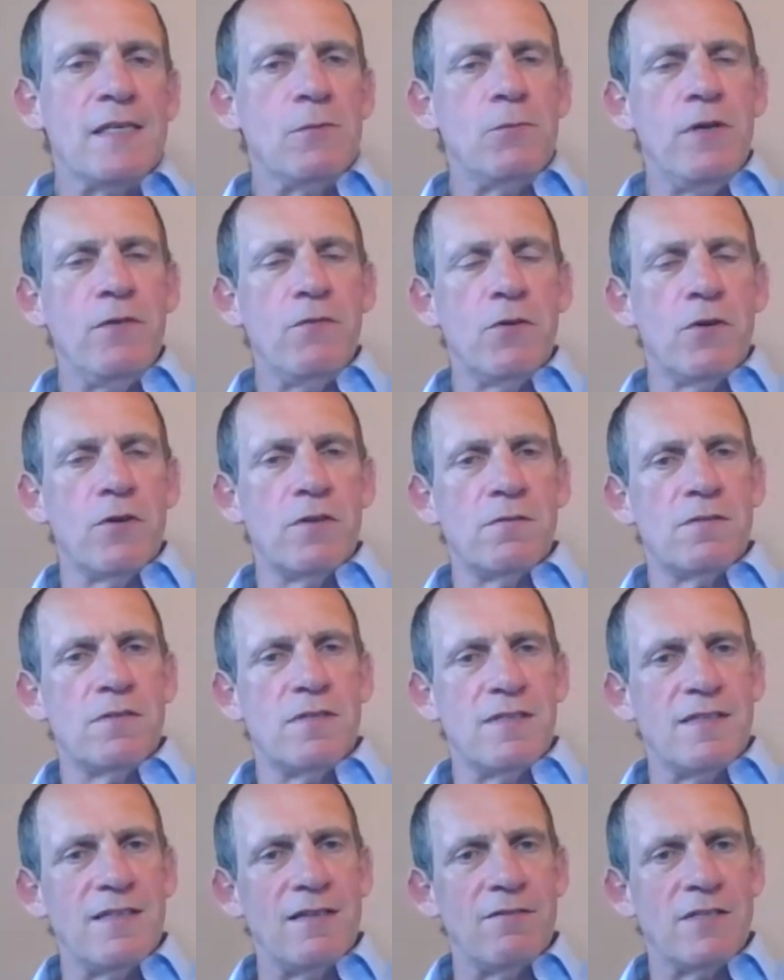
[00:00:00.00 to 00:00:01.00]
We've got to
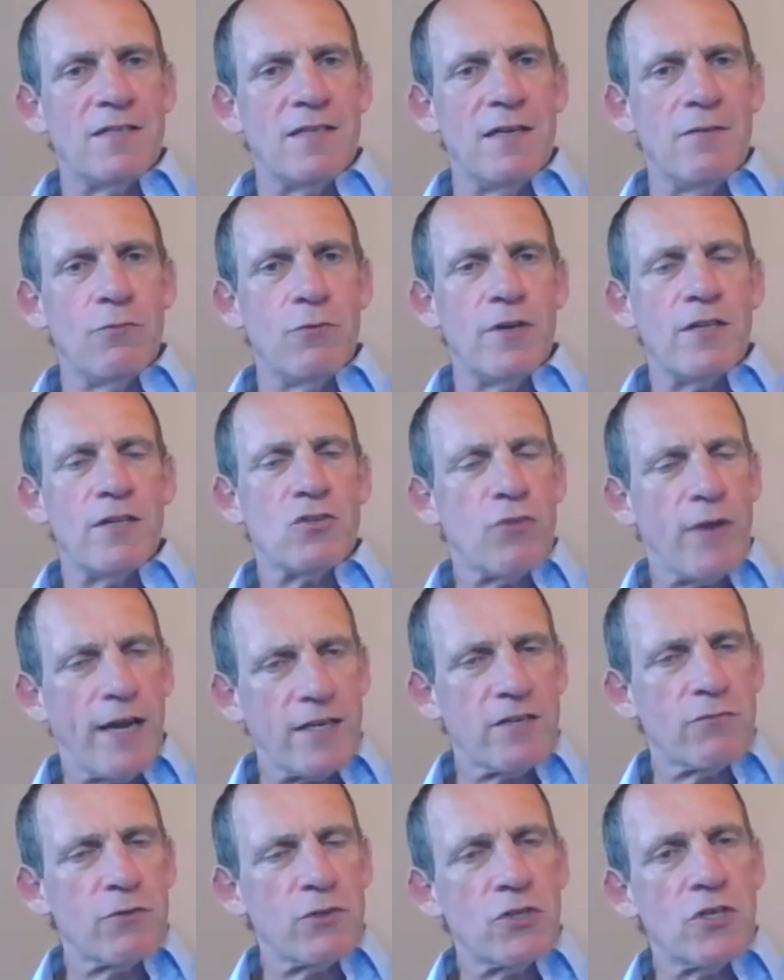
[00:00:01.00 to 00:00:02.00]
deliver an
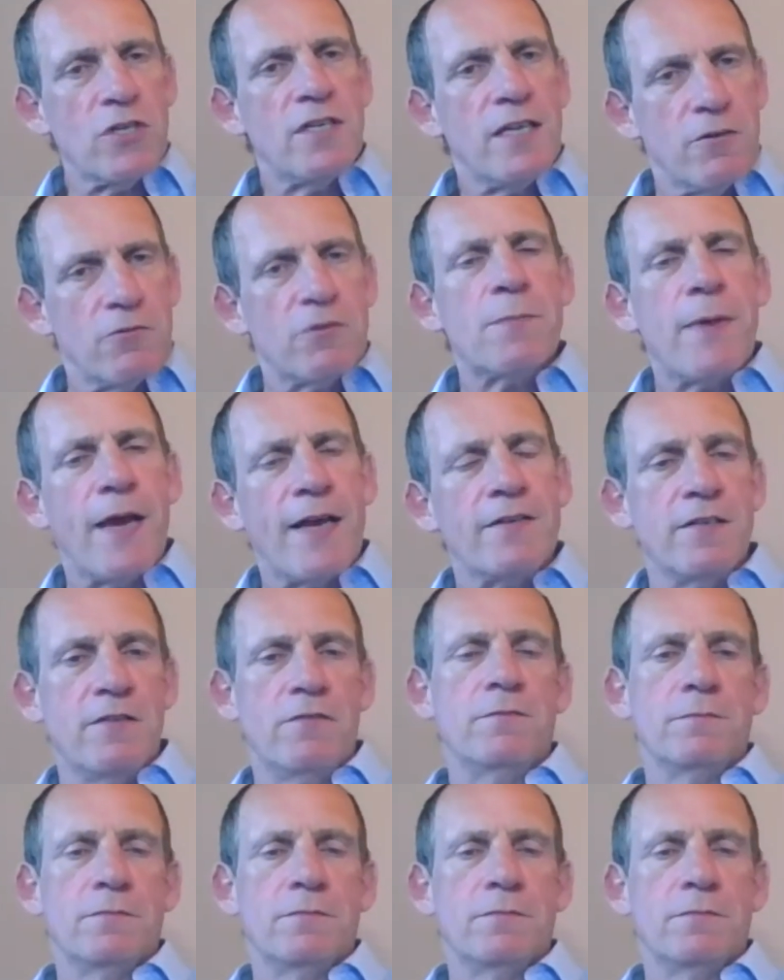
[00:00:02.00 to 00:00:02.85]
attractive return irrespective.